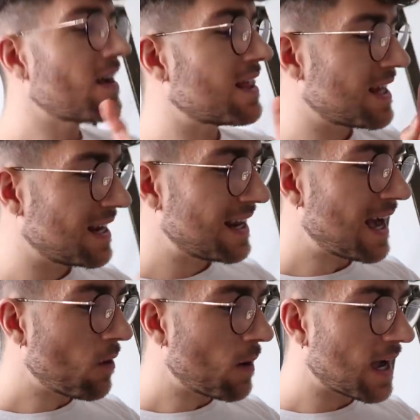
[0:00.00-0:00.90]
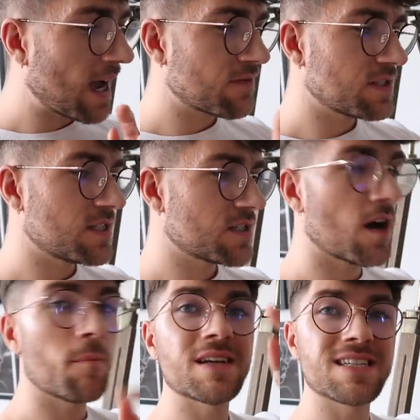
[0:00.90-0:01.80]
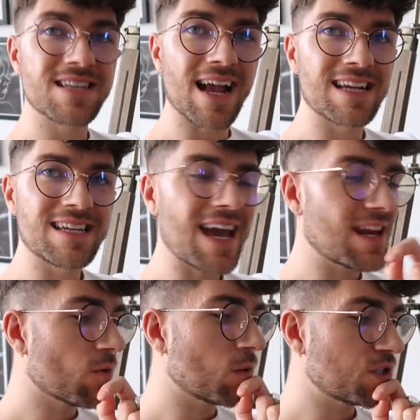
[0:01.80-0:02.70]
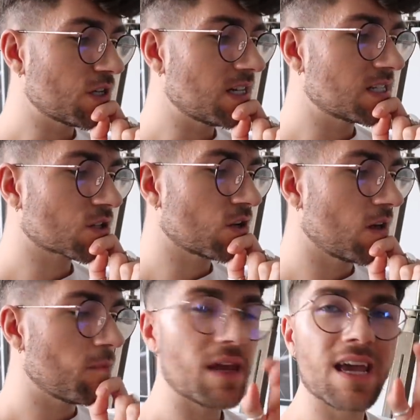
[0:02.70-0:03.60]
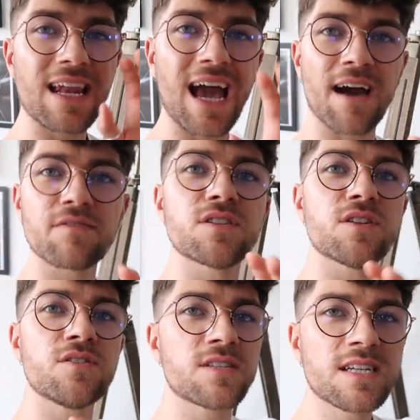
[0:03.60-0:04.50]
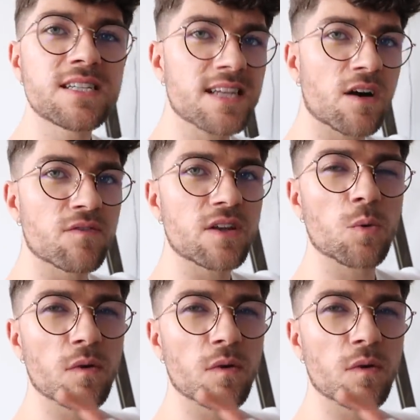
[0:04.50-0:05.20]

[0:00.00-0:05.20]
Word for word: And then now I have to start my second edit, which is going to be an afternoon tea style video.